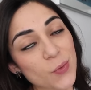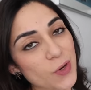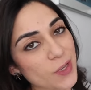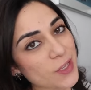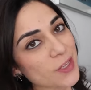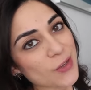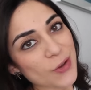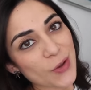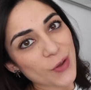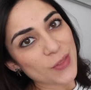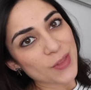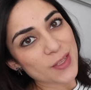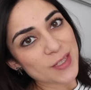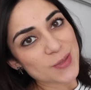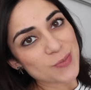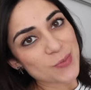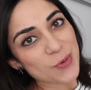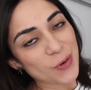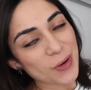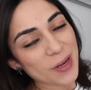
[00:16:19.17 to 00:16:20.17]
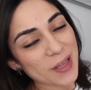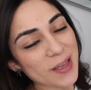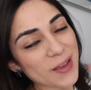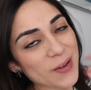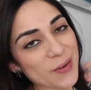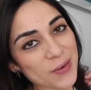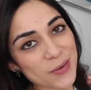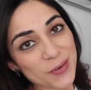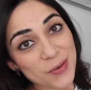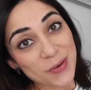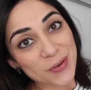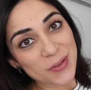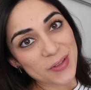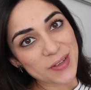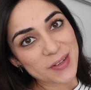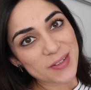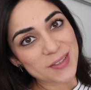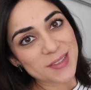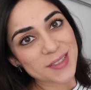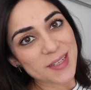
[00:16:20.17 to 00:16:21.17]
working on this morning or
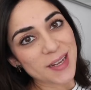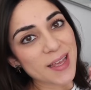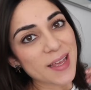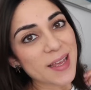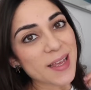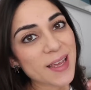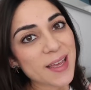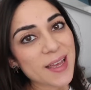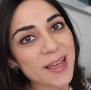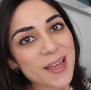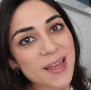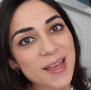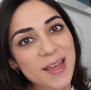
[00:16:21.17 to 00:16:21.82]
earlier today.